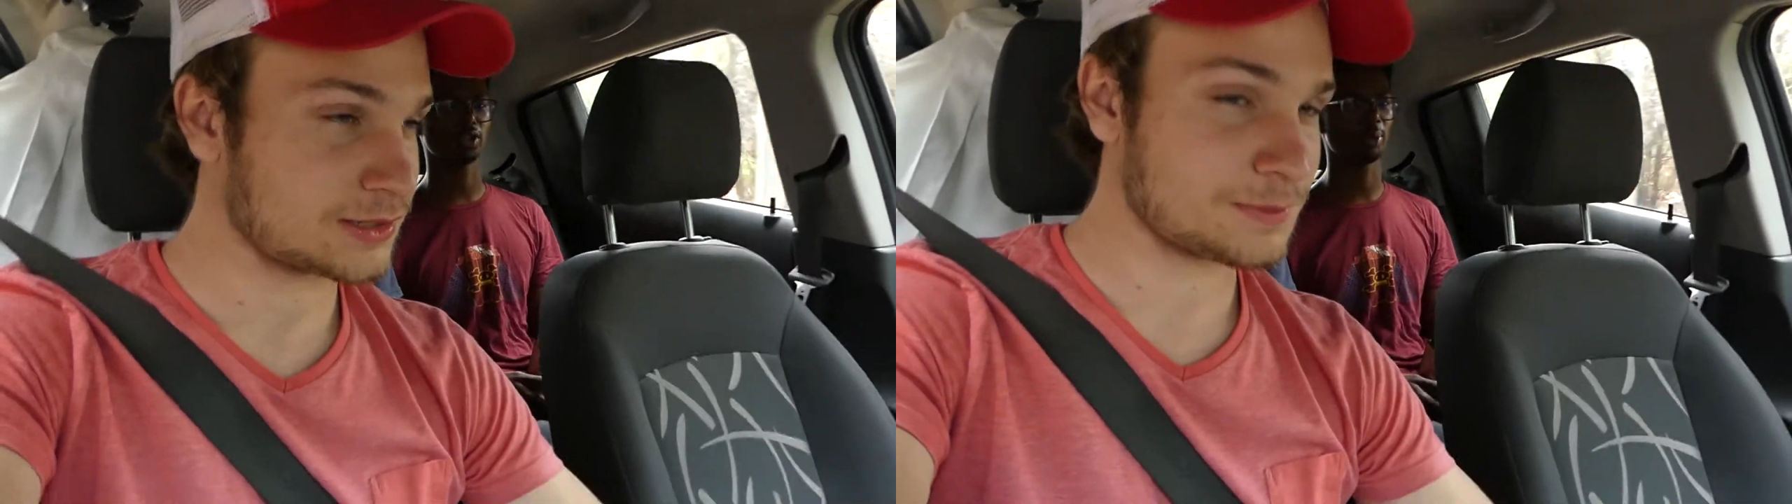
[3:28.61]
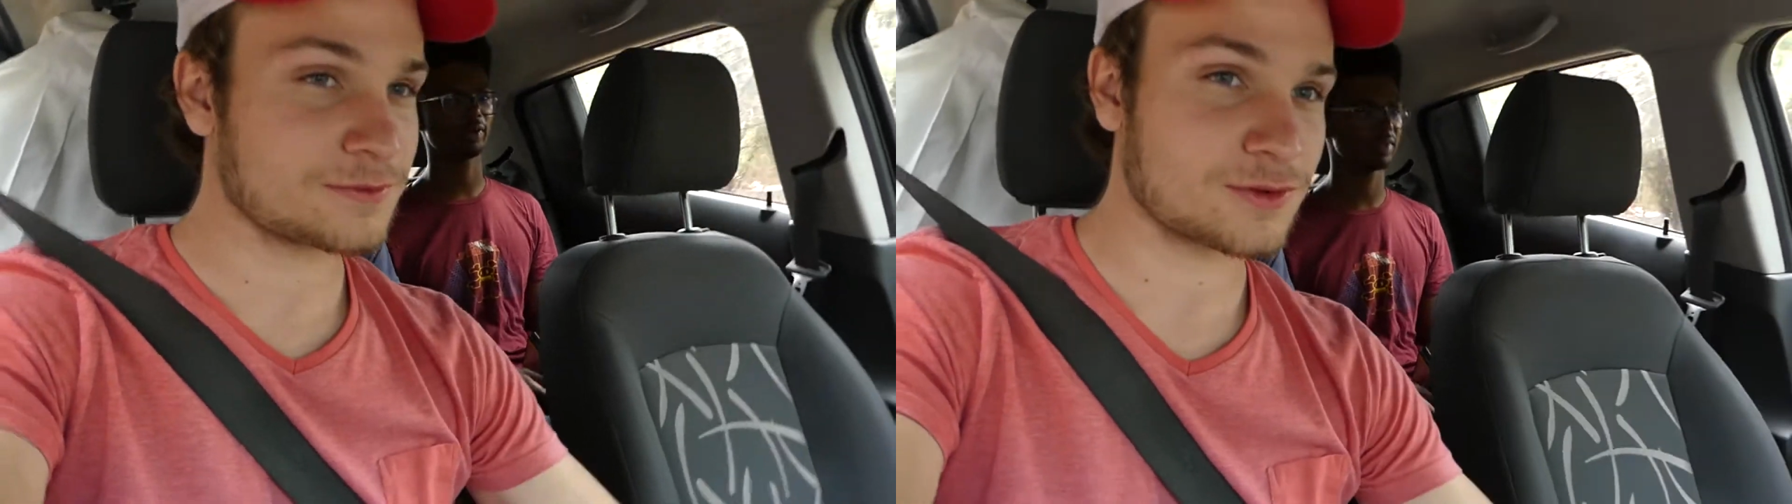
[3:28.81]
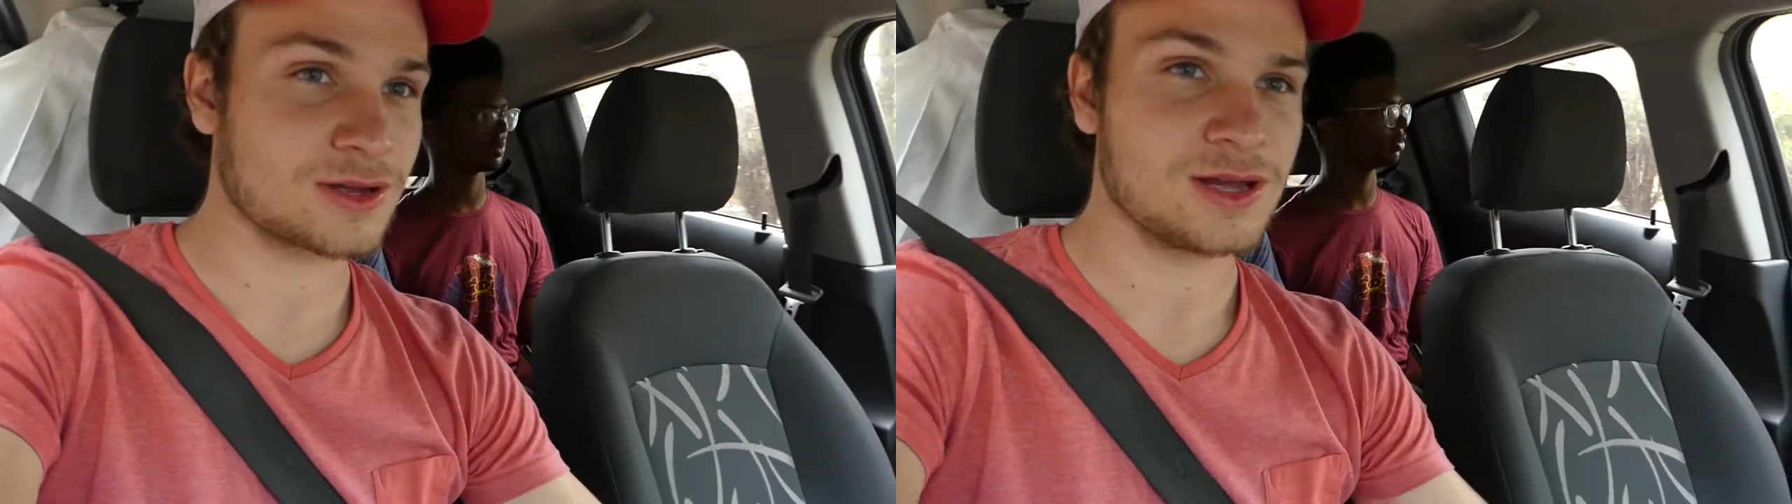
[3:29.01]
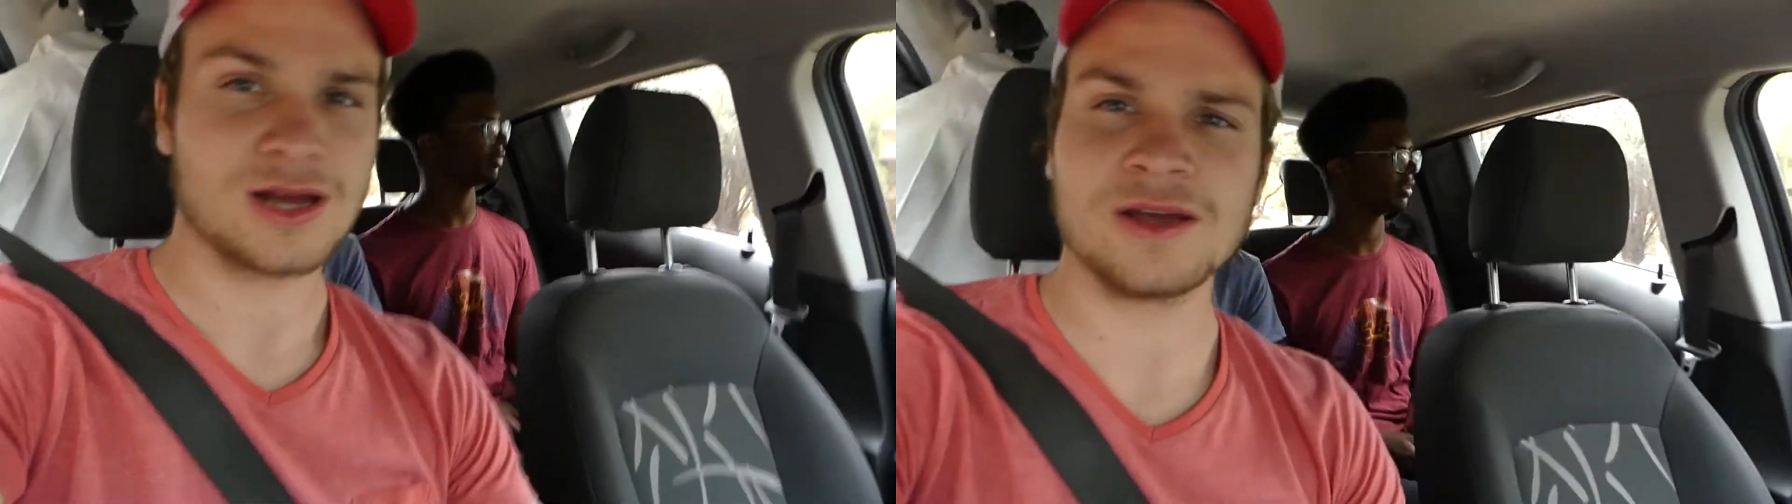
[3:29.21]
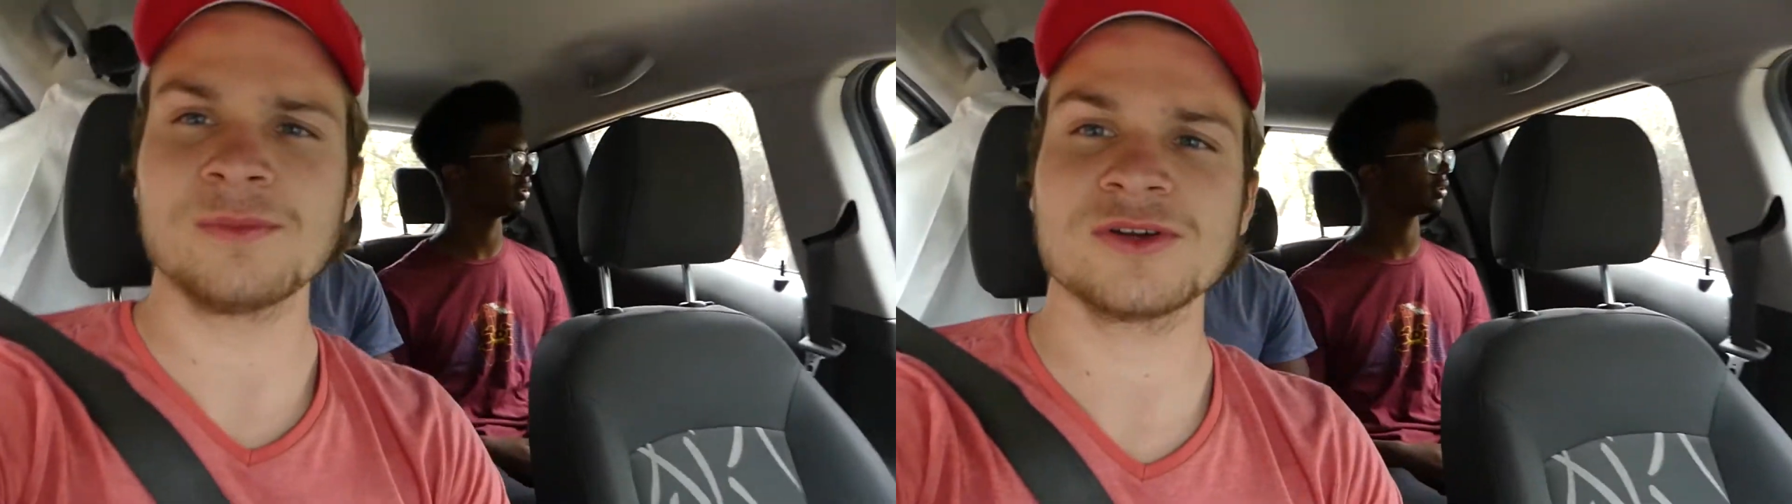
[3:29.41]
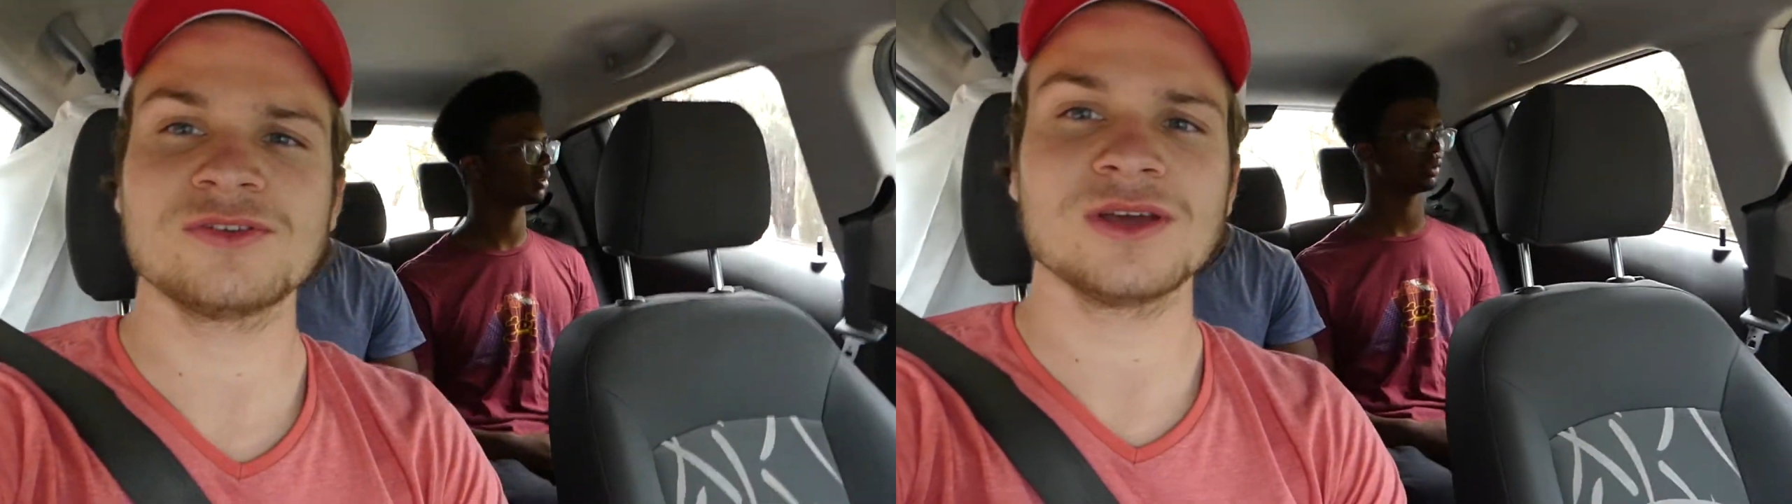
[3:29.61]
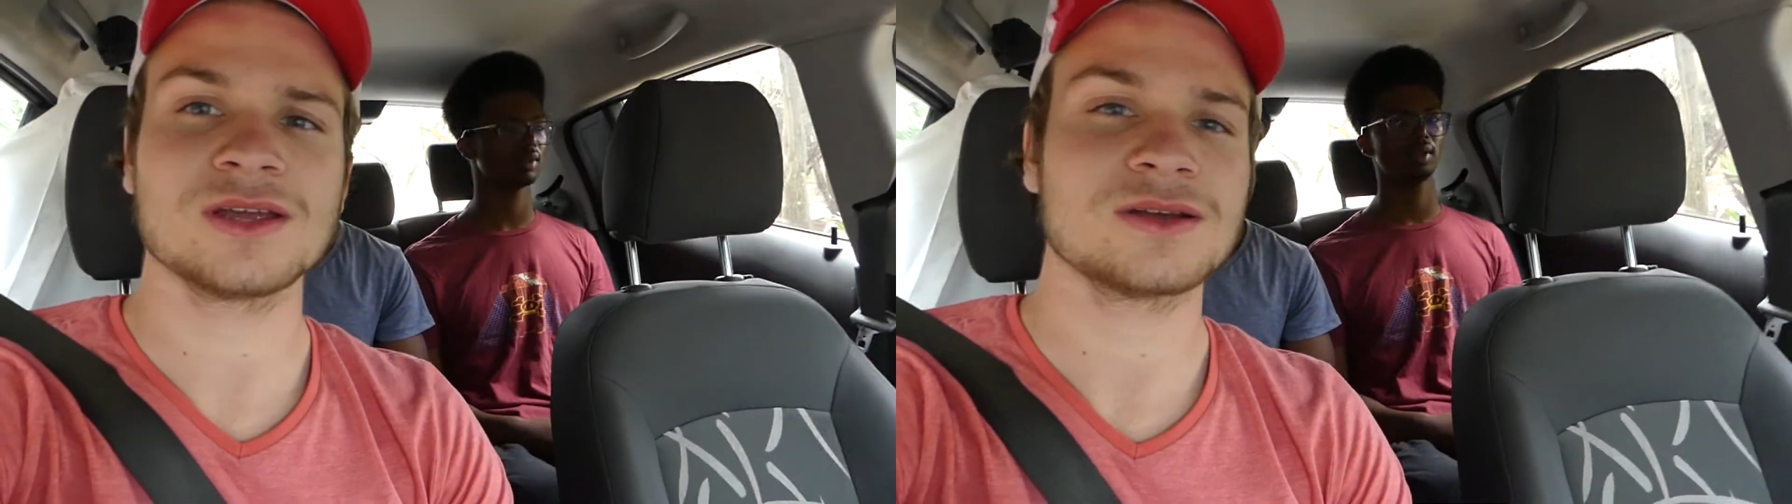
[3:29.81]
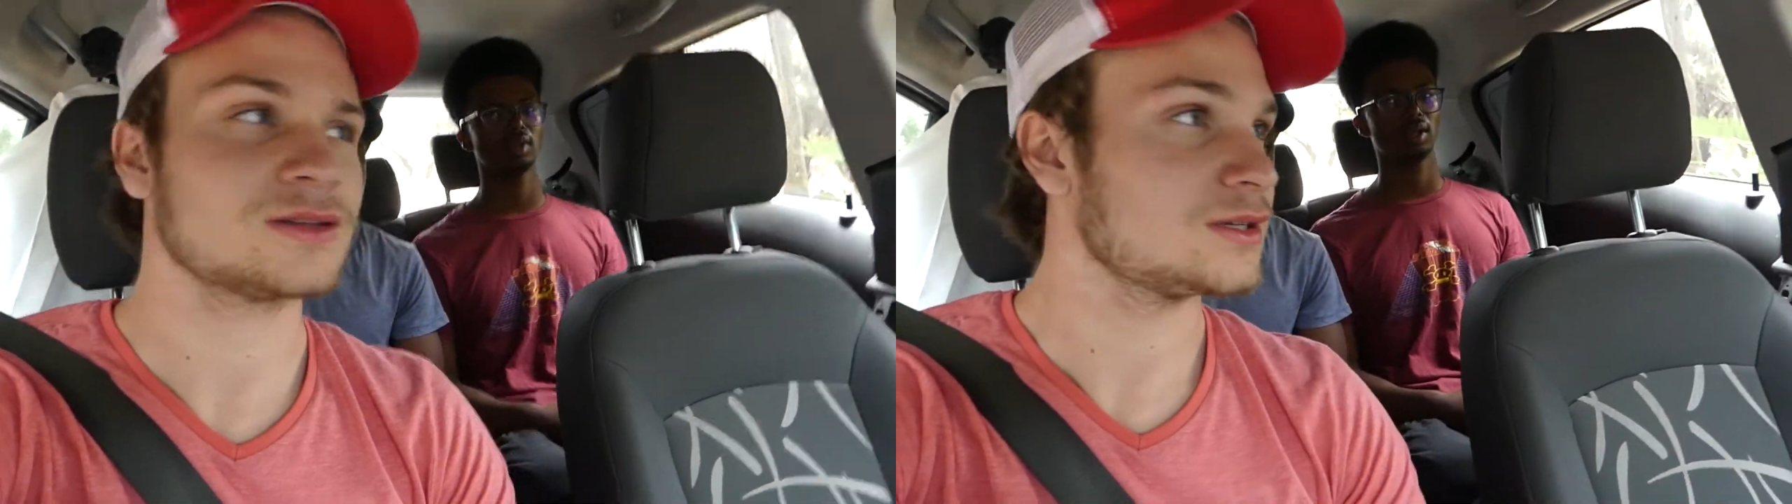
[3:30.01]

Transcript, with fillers: drop in front. How are you boys doing?